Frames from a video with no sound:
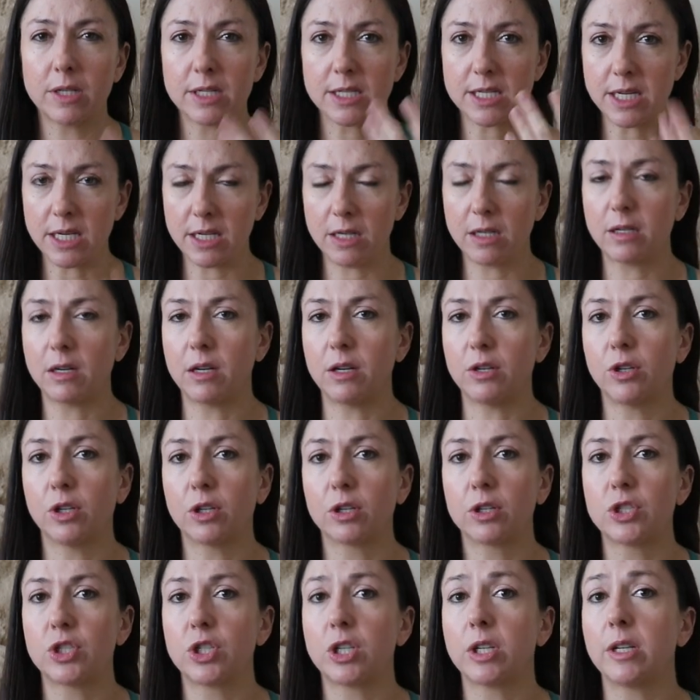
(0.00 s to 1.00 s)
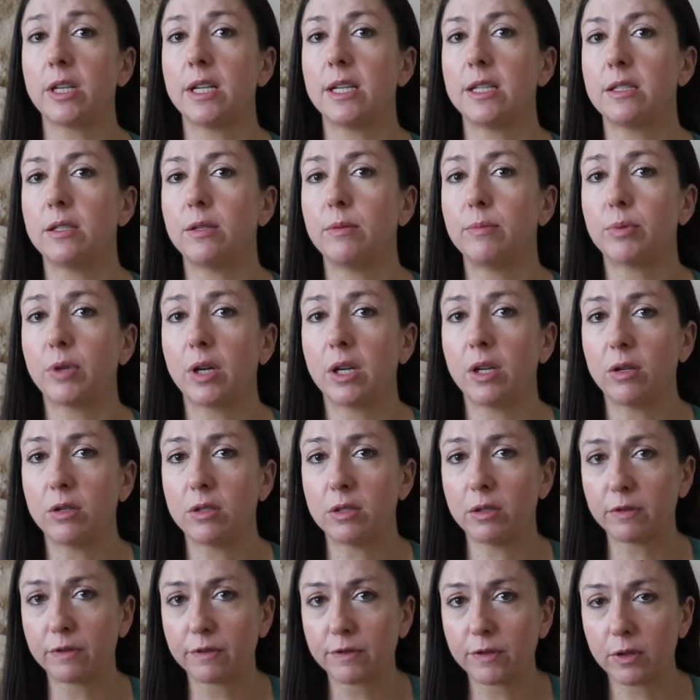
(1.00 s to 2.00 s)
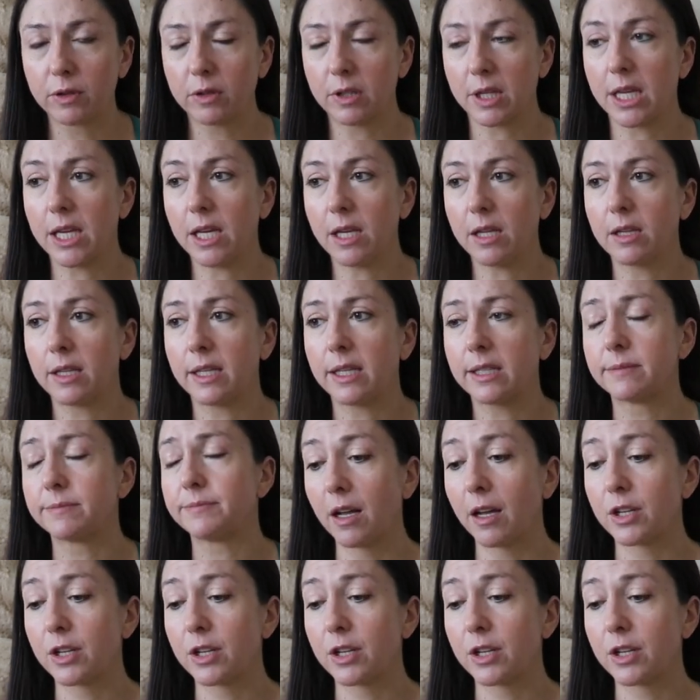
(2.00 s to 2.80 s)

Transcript: is needed on your journey to bring you to full healing.